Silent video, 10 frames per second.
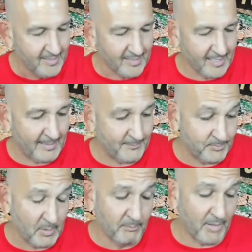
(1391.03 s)
Uh,
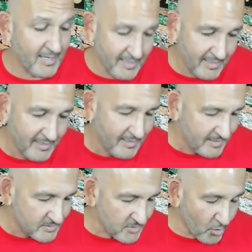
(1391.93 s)
but
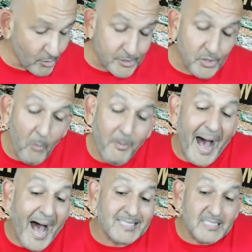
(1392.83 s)
it's also
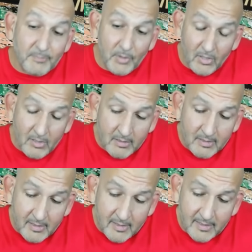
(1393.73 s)
possible
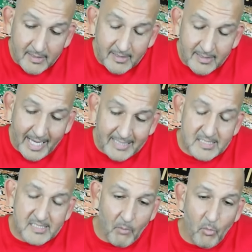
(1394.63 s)
that
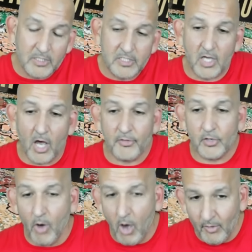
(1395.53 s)
someone saw the
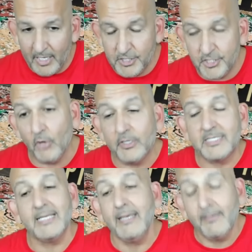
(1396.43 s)
quote and showed it
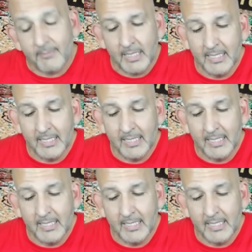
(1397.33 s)
to him.